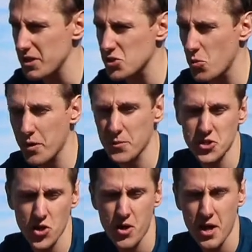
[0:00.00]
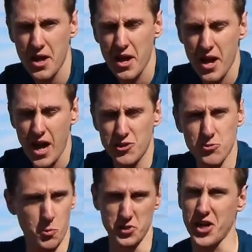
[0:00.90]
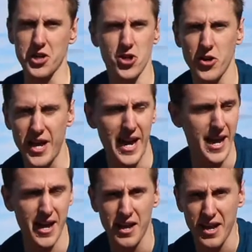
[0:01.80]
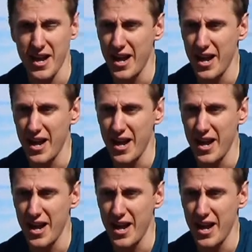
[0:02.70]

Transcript: so what I'm going to do I was going to show you here